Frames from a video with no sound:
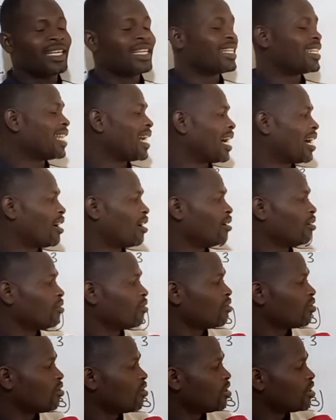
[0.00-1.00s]

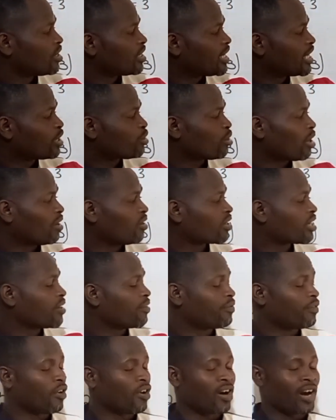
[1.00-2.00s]
Now since we are
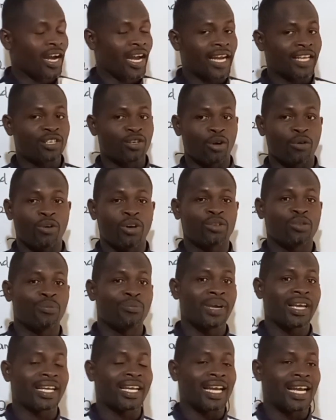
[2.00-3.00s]
looking for x, or we want to
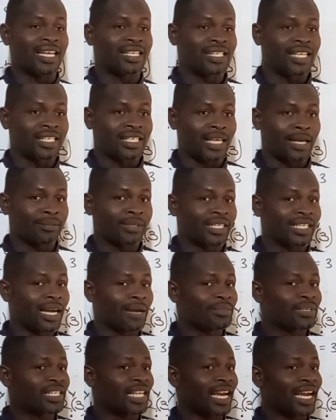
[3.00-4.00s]
make x the subject,
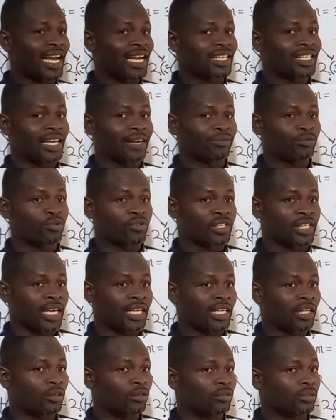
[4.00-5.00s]
that means the x have to
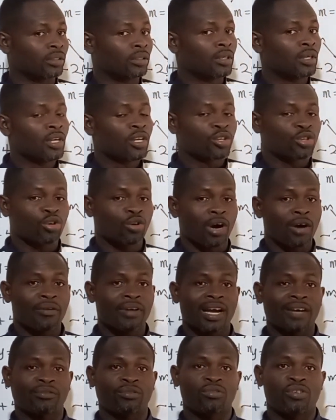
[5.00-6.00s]
stand alone. So what we
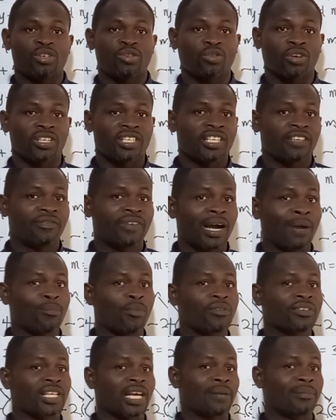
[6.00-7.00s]
have to do is what? Divide
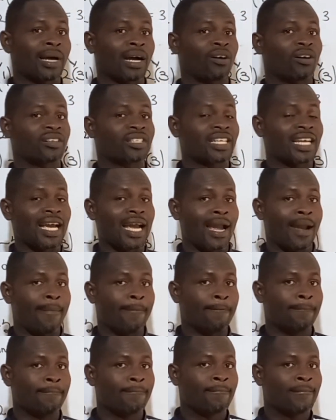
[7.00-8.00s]
both sides by what?
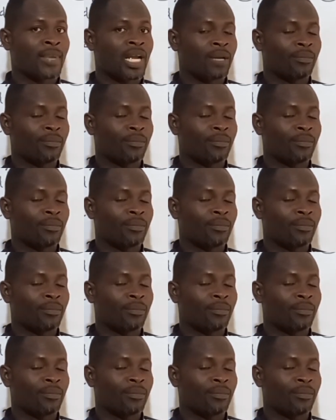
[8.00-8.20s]
M.